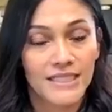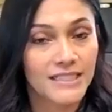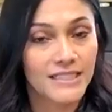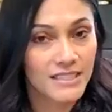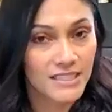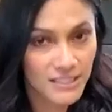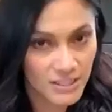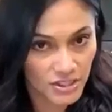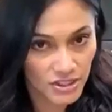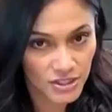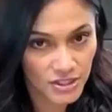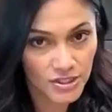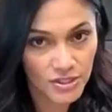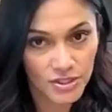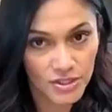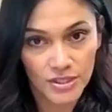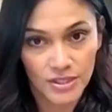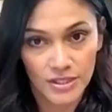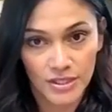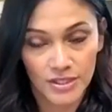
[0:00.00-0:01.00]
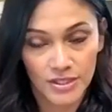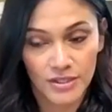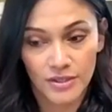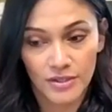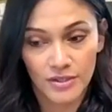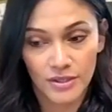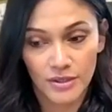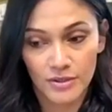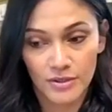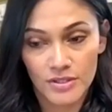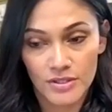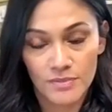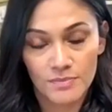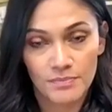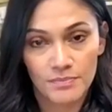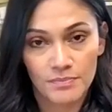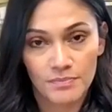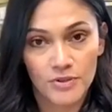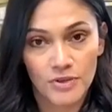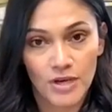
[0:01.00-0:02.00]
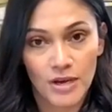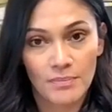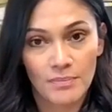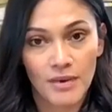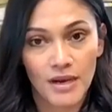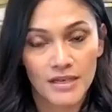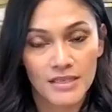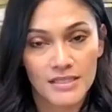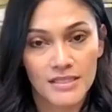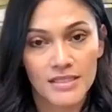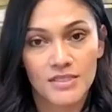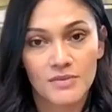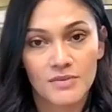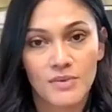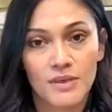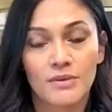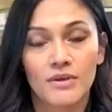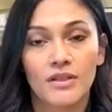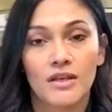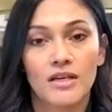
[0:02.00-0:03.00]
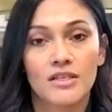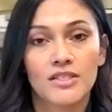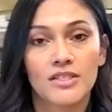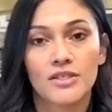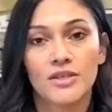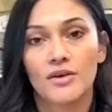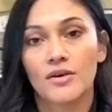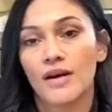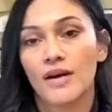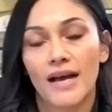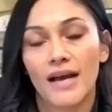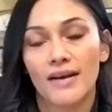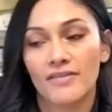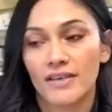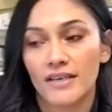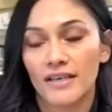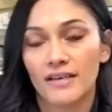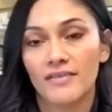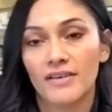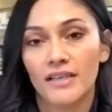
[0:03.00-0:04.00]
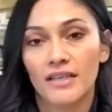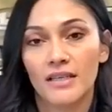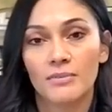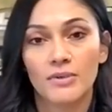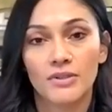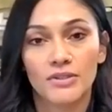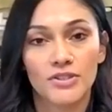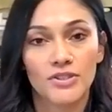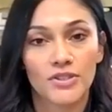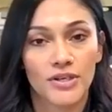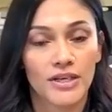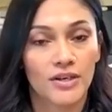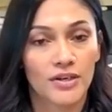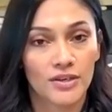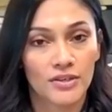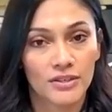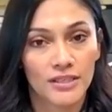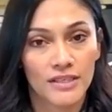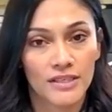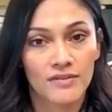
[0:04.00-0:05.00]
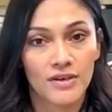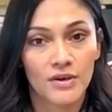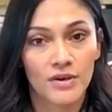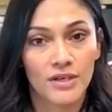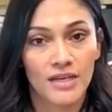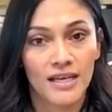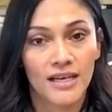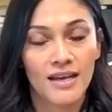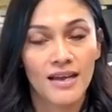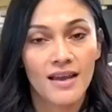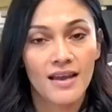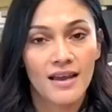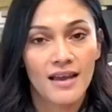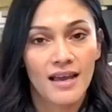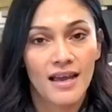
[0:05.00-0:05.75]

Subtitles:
In addition to those drop boxes, we will also have it available during early voting